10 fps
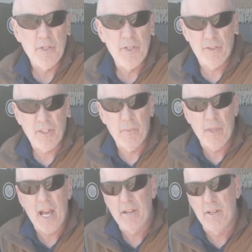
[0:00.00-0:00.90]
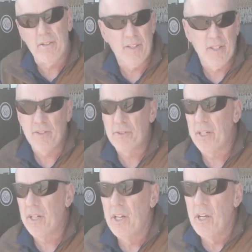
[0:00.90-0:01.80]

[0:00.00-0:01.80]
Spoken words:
You just give them the address and they'll do it.